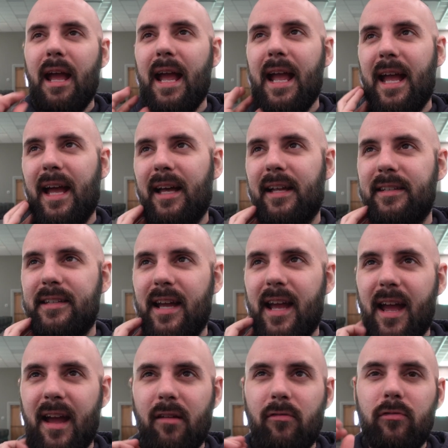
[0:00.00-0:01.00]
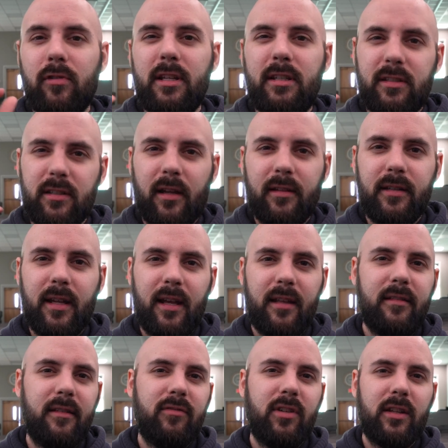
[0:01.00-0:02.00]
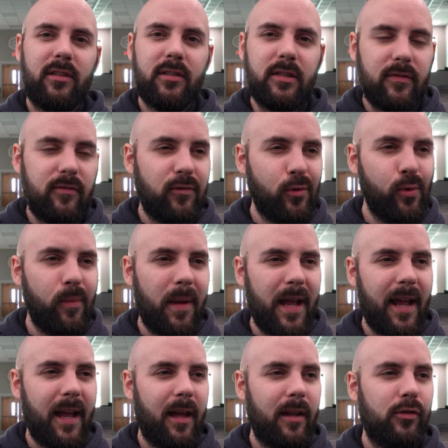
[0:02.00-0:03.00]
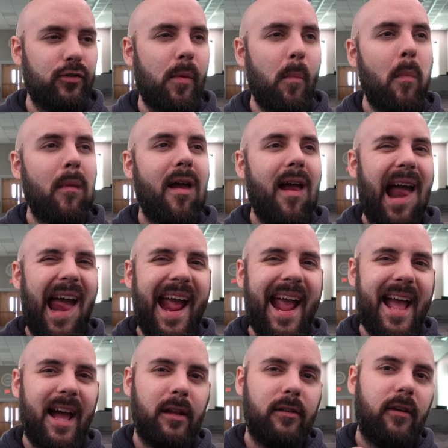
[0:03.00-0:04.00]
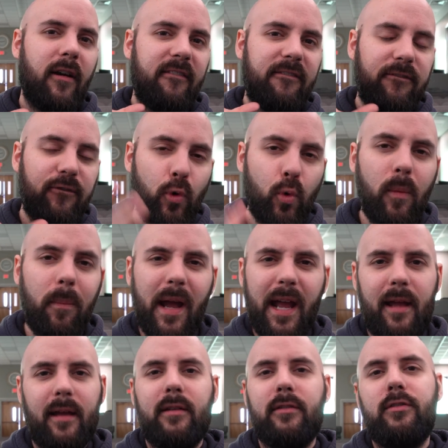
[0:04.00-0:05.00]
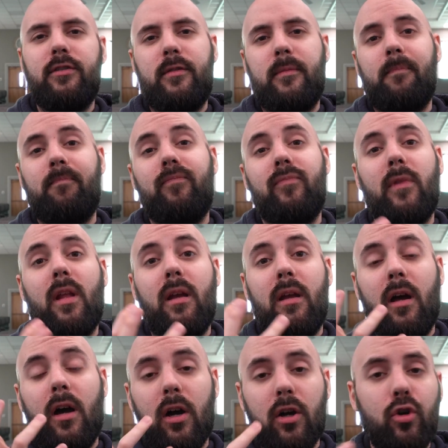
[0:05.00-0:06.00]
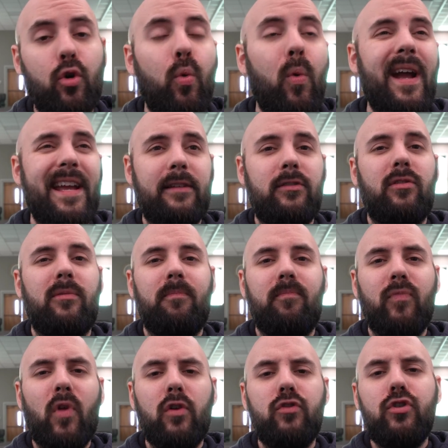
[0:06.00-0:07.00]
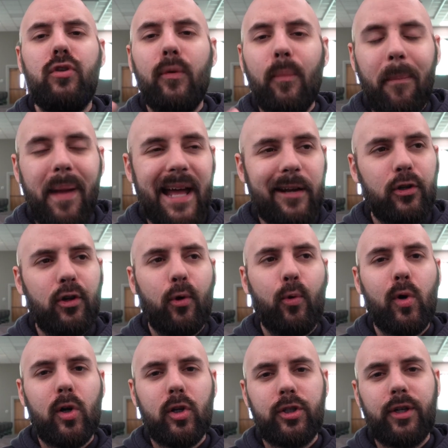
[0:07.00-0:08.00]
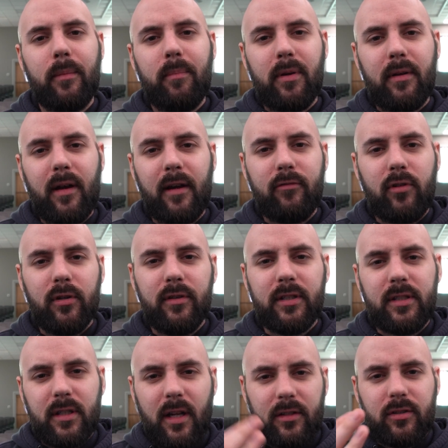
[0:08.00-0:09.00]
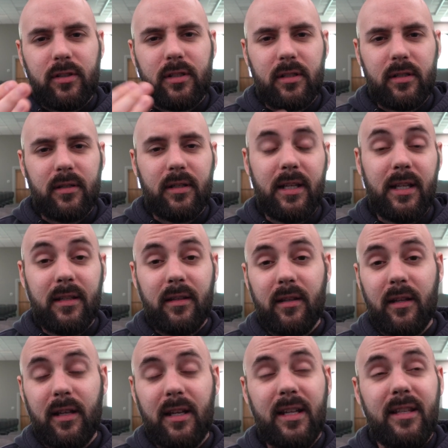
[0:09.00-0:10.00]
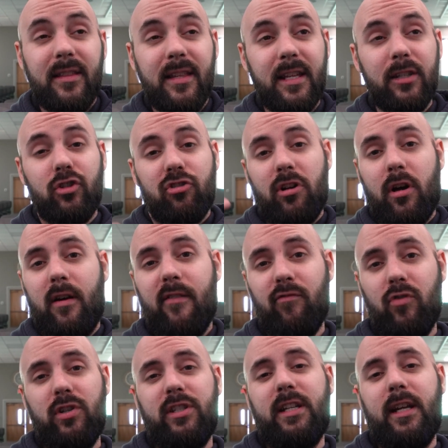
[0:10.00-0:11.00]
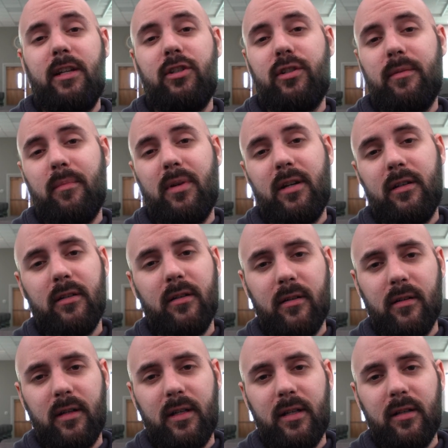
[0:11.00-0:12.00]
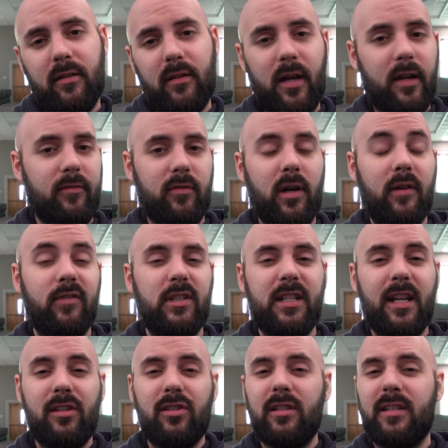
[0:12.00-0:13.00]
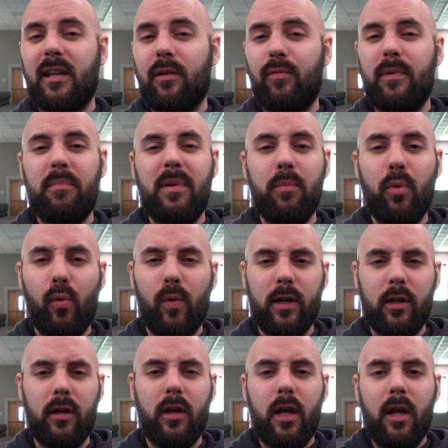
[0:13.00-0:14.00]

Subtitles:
and every Sunday they've got this full band, and full bands equate to better worship. I've heard this not just in this conversation, but in a lot of conversations, like when people want to